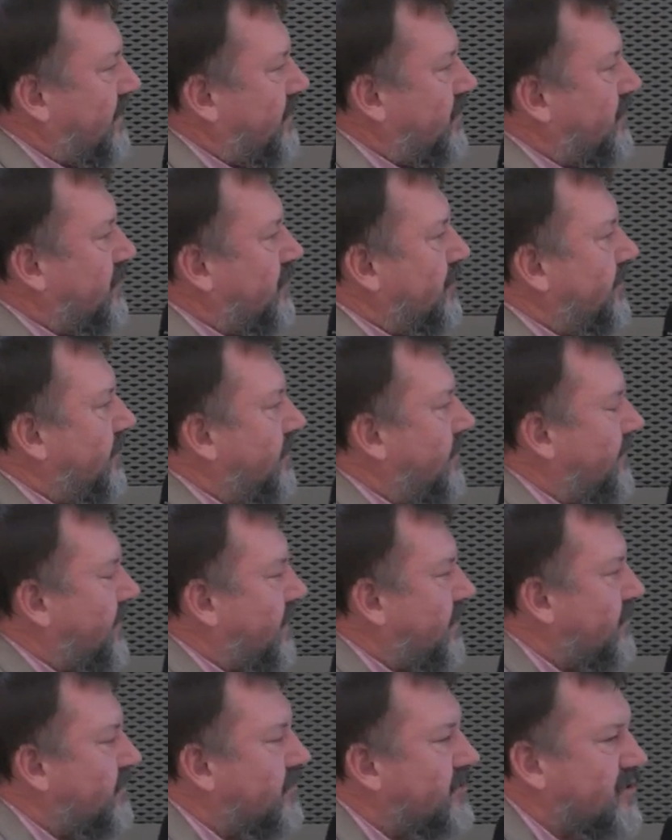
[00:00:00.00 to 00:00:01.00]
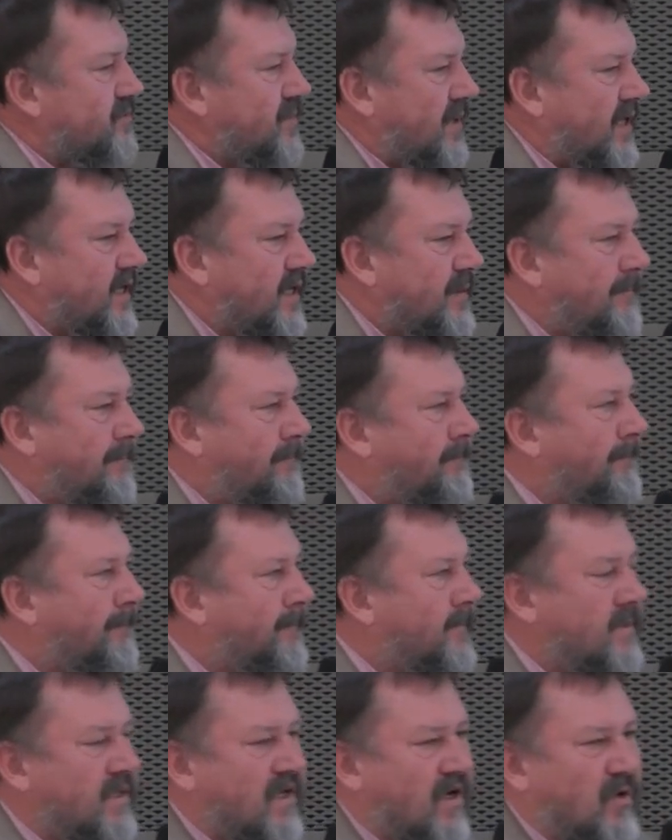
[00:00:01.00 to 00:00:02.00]
to use my
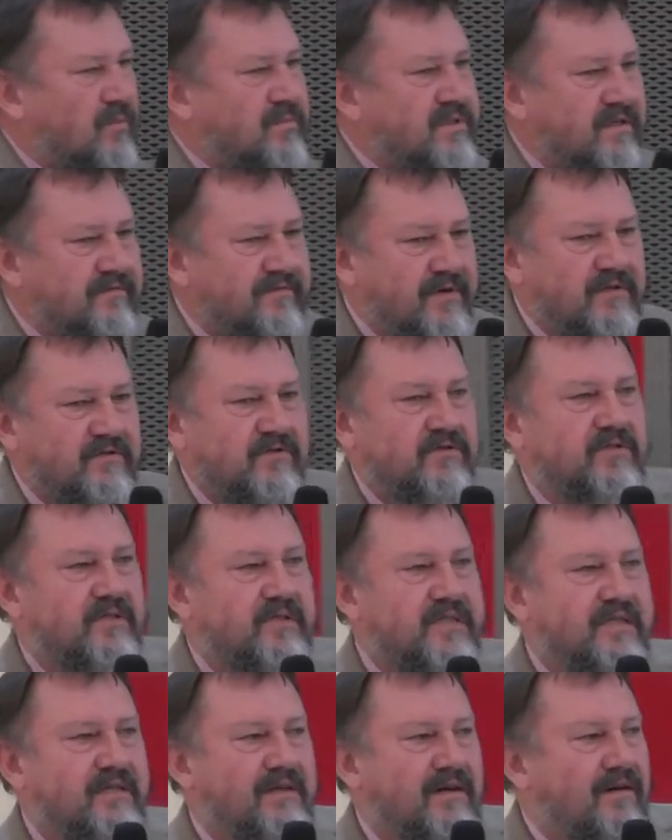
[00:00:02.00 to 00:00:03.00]
observation